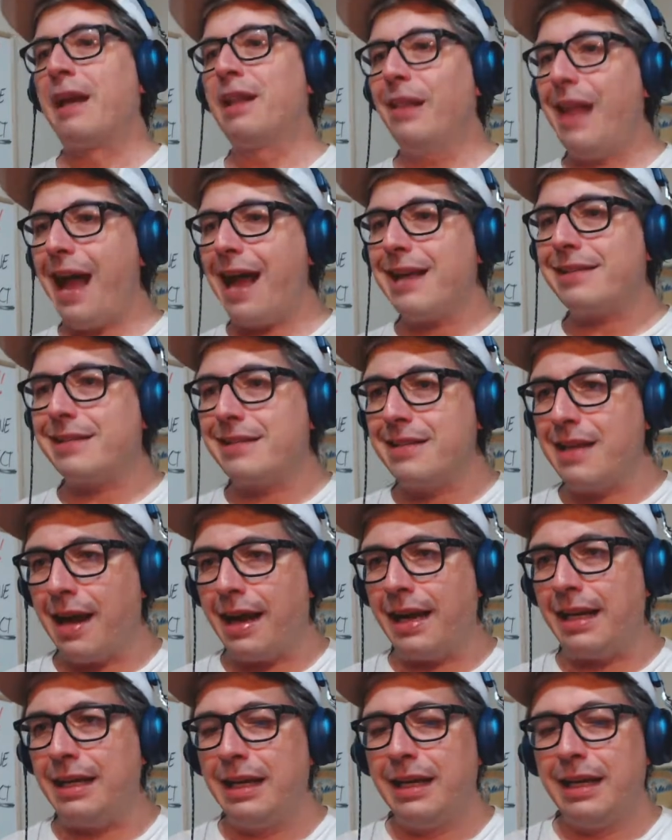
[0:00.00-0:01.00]
Last
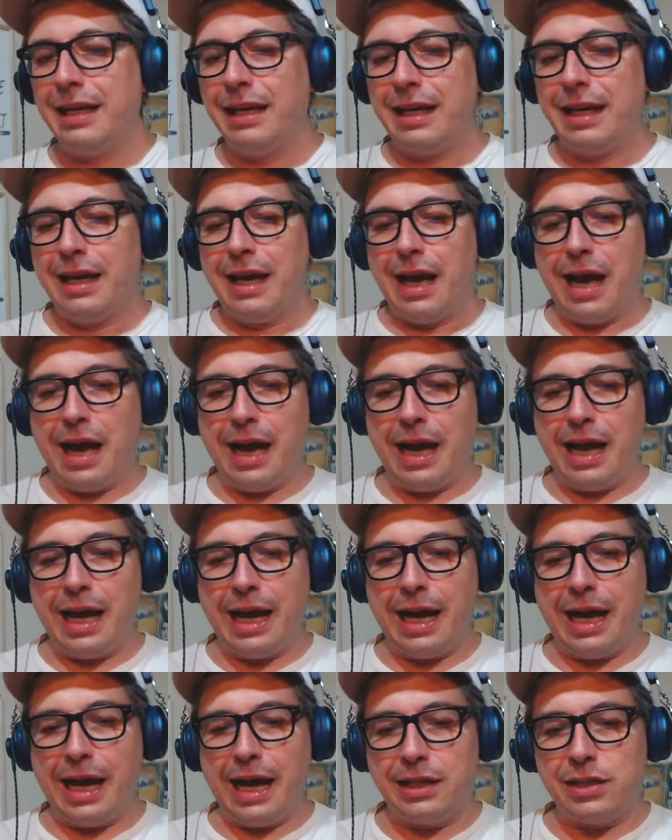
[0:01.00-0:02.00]
night,
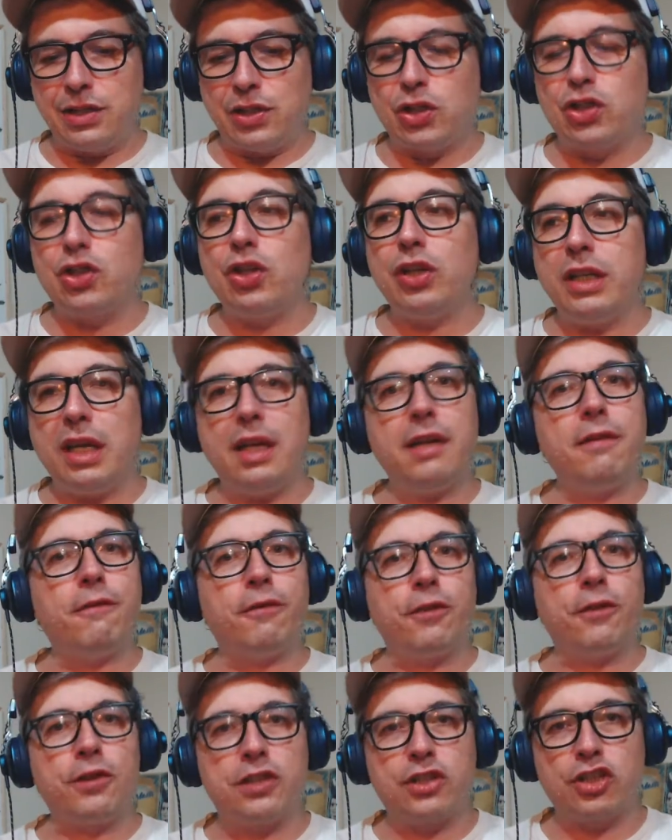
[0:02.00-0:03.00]
I stood in
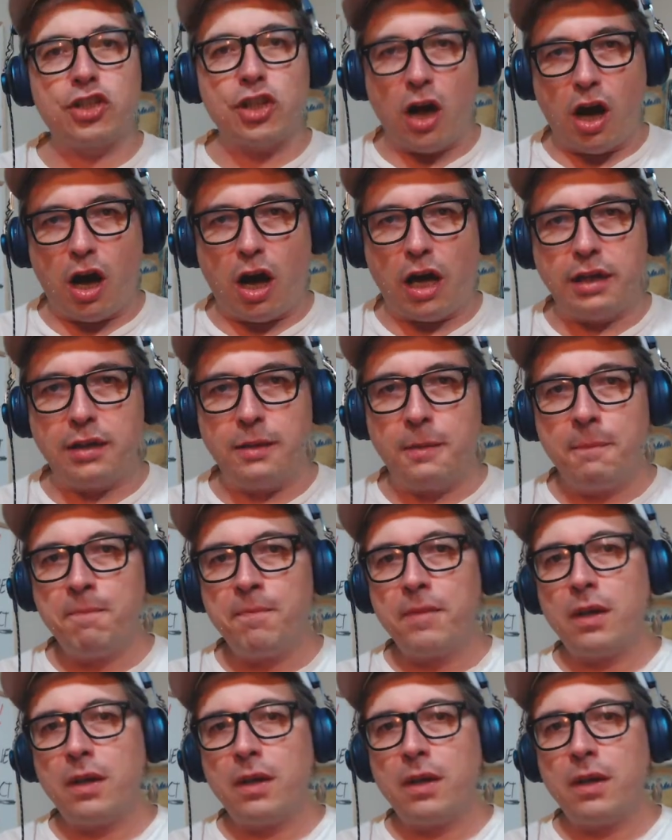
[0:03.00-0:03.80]
for Sean,